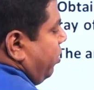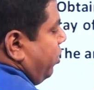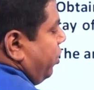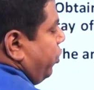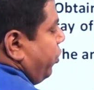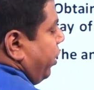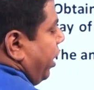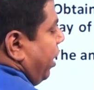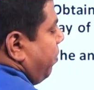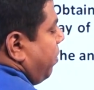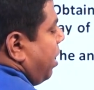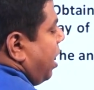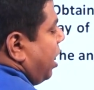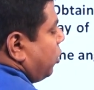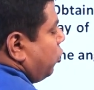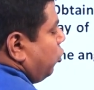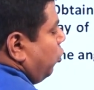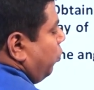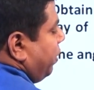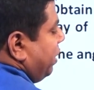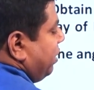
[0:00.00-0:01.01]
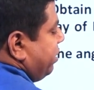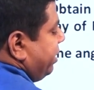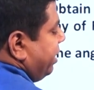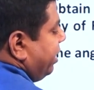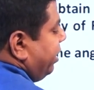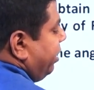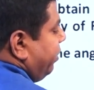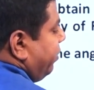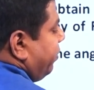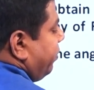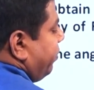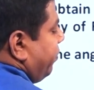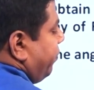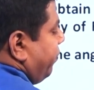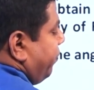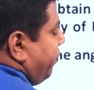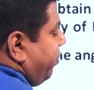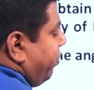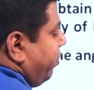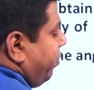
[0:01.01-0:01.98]
You can mark 2 pins here.
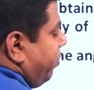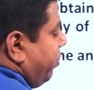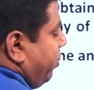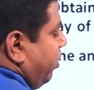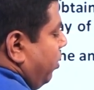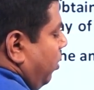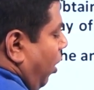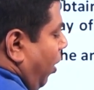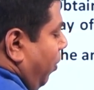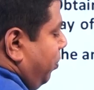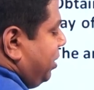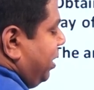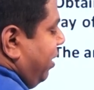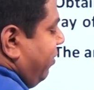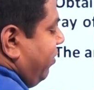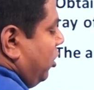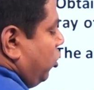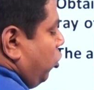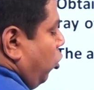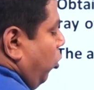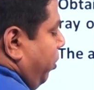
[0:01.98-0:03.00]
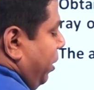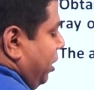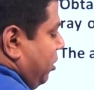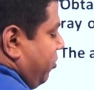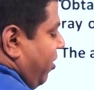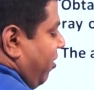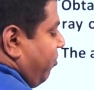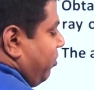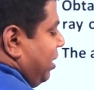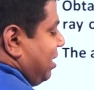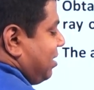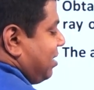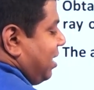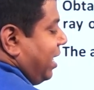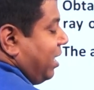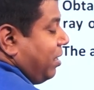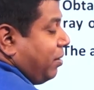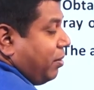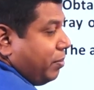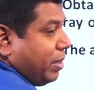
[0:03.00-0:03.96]
Observe the 2 pins from this
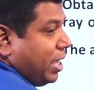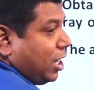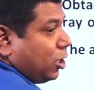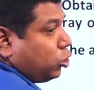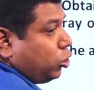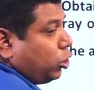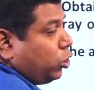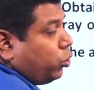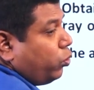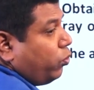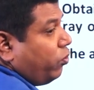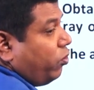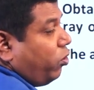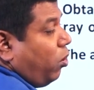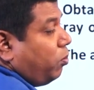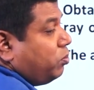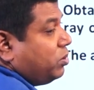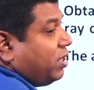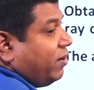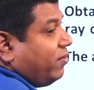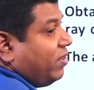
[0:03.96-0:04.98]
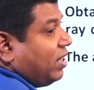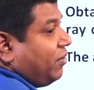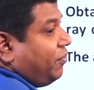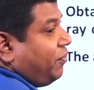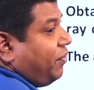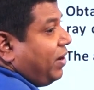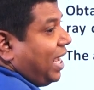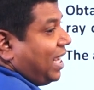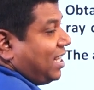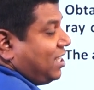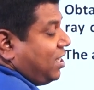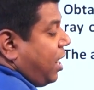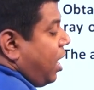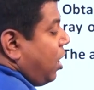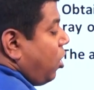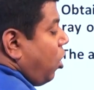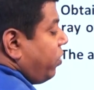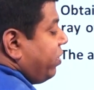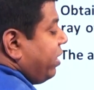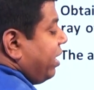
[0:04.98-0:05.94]
side. Make sure you observe the reflection,
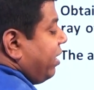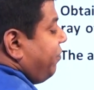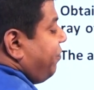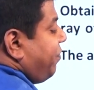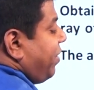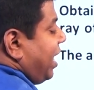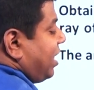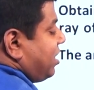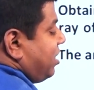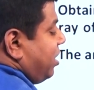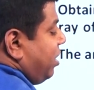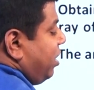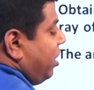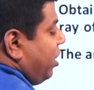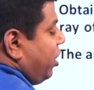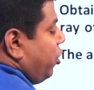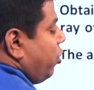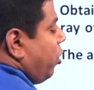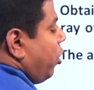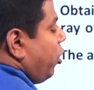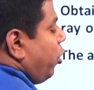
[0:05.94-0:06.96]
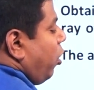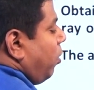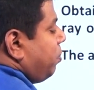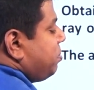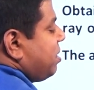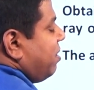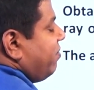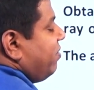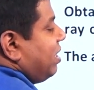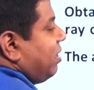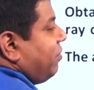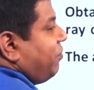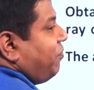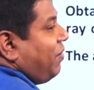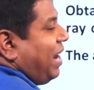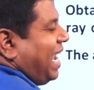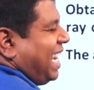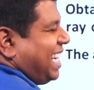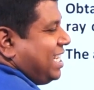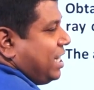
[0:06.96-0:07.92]
not the refraction. You are going to observe the
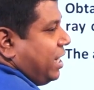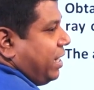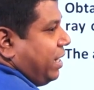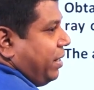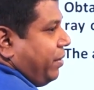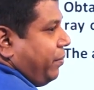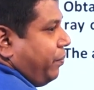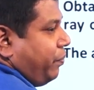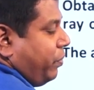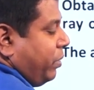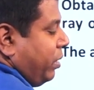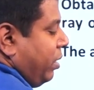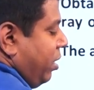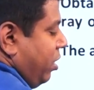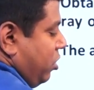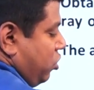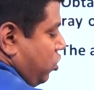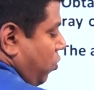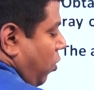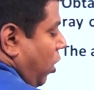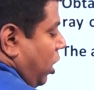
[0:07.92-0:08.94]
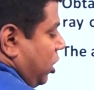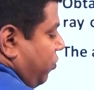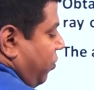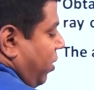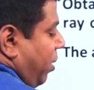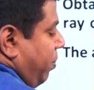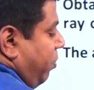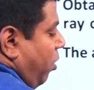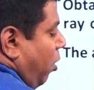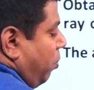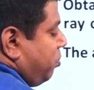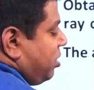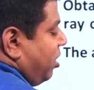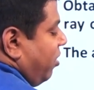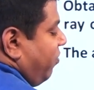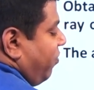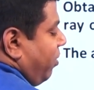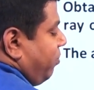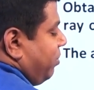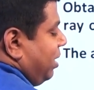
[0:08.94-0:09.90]
reflection. So
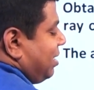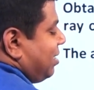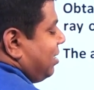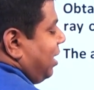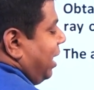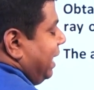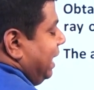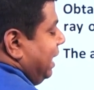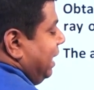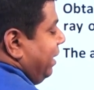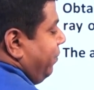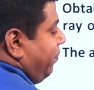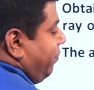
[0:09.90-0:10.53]
observe from this side.